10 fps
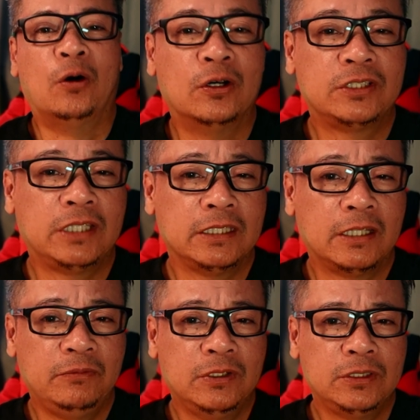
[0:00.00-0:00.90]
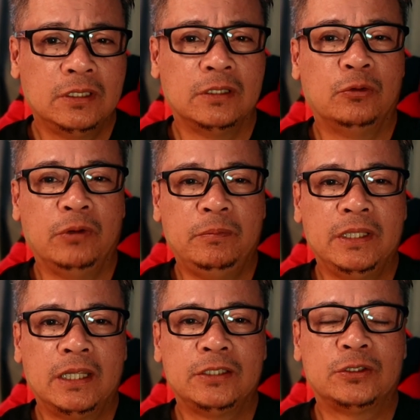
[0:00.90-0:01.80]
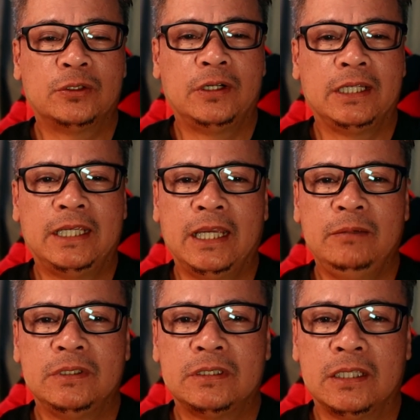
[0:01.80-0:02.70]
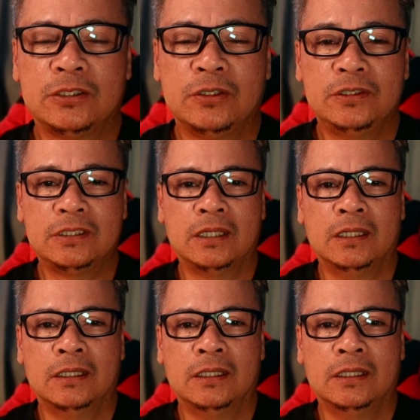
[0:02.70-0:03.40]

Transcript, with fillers: hosting interviews webinars or gaming sessions